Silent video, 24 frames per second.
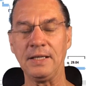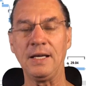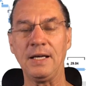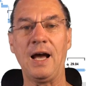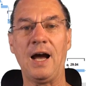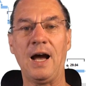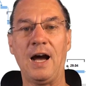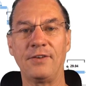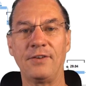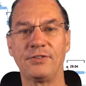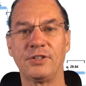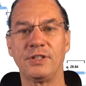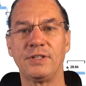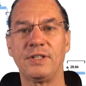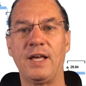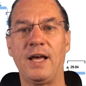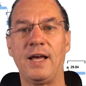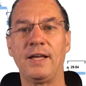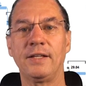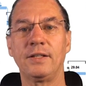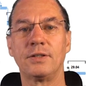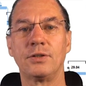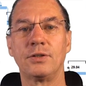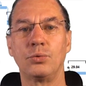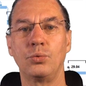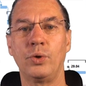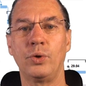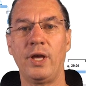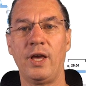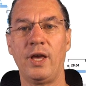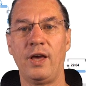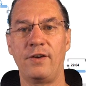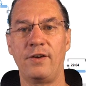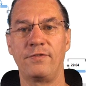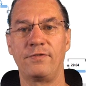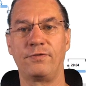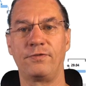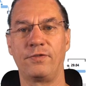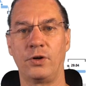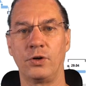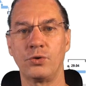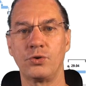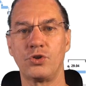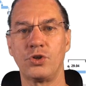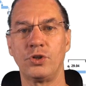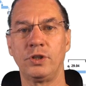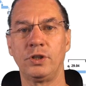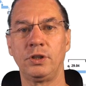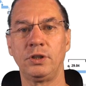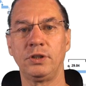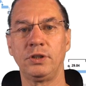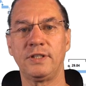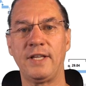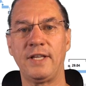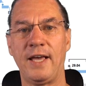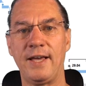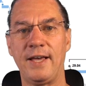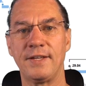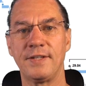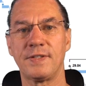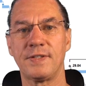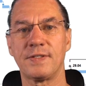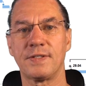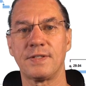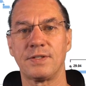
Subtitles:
After that, we have functional tests,